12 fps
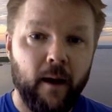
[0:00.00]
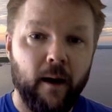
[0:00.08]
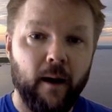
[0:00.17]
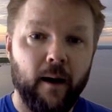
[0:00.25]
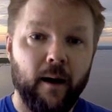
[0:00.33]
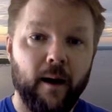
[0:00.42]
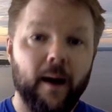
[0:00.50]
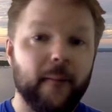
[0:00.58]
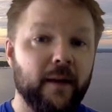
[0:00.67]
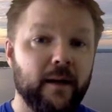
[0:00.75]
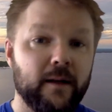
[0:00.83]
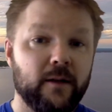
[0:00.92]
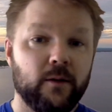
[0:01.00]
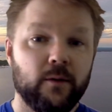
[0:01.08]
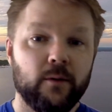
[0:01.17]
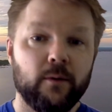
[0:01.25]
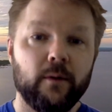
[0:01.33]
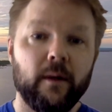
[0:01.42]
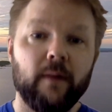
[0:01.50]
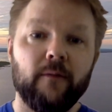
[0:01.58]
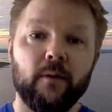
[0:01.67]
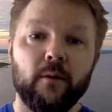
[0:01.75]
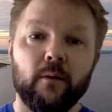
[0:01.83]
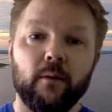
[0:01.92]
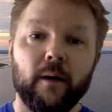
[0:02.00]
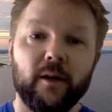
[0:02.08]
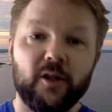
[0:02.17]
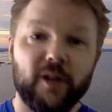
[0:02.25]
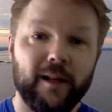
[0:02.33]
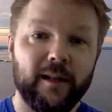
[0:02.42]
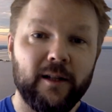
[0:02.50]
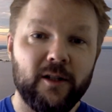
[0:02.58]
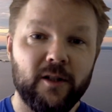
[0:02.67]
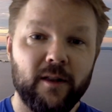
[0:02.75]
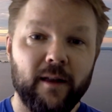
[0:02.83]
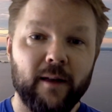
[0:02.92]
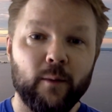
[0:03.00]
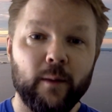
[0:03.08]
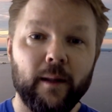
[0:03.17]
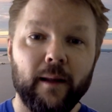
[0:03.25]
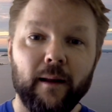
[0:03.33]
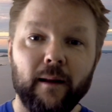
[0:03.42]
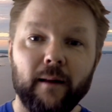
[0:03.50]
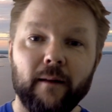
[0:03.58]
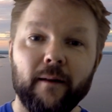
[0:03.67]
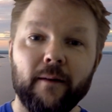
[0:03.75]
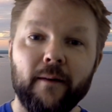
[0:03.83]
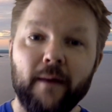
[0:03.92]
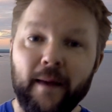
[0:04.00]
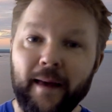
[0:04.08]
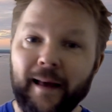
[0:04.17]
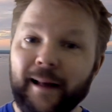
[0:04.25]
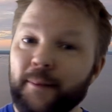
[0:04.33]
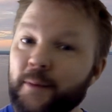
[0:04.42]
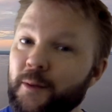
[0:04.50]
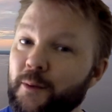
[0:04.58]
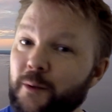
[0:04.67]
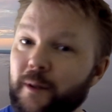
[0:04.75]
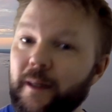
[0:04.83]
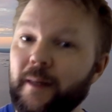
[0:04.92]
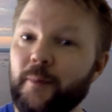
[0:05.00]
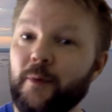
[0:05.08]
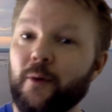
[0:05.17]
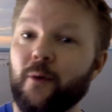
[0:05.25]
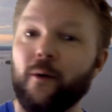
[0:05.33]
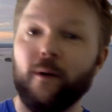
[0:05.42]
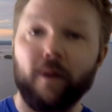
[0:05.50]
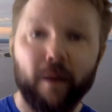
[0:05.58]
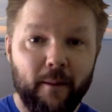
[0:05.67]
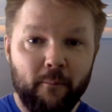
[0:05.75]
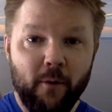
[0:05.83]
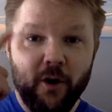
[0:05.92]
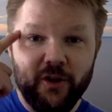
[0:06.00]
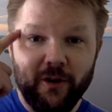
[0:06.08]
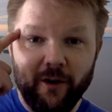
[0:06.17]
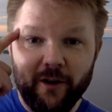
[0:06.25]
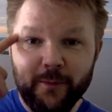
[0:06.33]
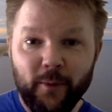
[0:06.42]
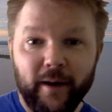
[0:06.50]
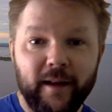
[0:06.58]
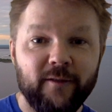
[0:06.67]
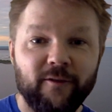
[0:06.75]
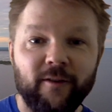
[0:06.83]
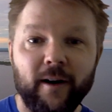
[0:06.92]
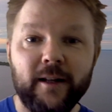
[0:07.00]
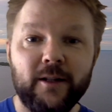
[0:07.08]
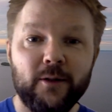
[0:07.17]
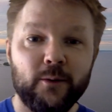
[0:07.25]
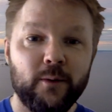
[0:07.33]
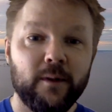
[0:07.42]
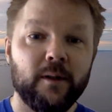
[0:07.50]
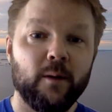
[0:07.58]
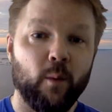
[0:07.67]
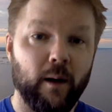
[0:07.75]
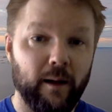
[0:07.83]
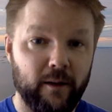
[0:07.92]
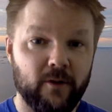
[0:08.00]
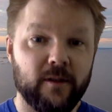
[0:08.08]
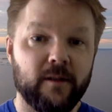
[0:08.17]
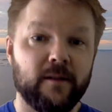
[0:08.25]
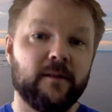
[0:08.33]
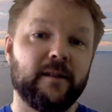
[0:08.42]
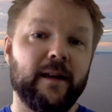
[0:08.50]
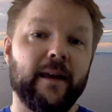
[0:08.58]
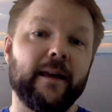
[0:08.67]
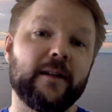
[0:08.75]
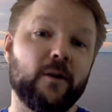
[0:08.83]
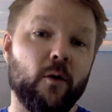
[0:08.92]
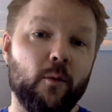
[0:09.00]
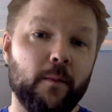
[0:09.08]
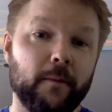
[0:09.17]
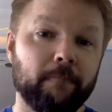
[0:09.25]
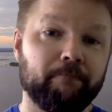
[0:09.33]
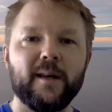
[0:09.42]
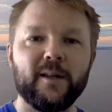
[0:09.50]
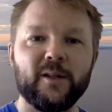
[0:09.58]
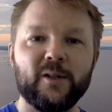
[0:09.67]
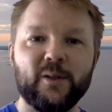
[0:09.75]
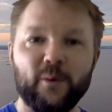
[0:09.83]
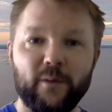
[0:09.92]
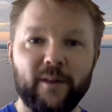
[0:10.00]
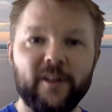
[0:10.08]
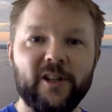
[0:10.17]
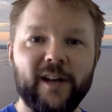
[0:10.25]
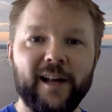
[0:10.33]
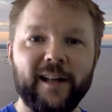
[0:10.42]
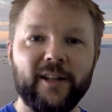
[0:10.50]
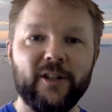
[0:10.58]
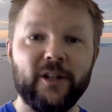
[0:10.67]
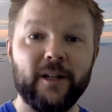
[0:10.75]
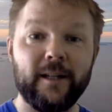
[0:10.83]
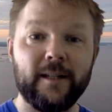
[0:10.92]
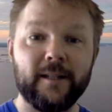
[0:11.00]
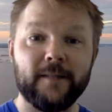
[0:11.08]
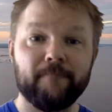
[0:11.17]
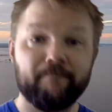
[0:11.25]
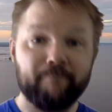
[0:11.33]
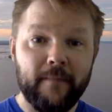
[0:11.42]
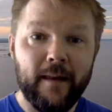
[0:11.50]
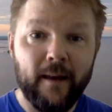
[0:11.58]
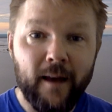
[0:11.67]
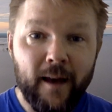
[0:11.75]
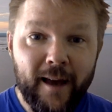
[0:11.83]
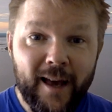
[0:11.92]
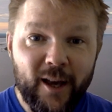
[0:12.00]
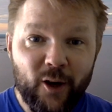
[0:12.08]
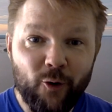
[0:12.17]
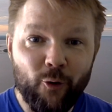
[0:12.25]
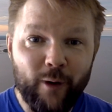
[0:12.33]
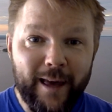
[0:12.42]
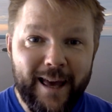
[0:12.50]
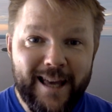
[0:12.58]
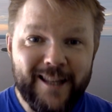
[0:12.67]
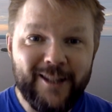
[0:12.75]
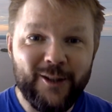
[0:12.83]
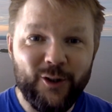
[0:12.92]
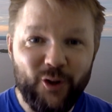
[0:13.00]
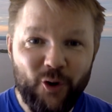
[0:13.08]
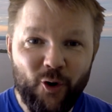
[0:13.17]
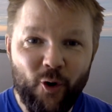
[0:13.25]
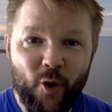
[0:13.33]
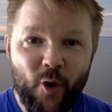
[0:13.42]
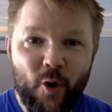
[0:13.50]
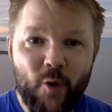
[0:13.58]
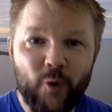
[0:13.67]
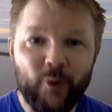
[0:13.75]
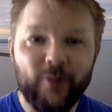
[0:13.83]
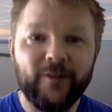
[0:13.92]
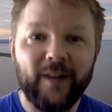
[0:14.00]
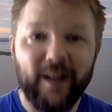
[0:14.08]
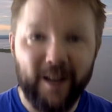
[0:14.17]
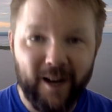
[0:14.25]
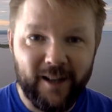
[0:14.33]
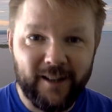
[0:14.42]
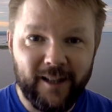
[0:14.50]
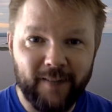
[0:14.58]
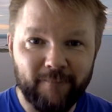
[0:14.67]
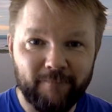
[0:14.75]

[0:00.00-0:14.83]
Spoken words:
I'm here to give you a challenge that will help you to keep your martial art brain fine-tuned while you're staying at home. So the challenge is create your own kata.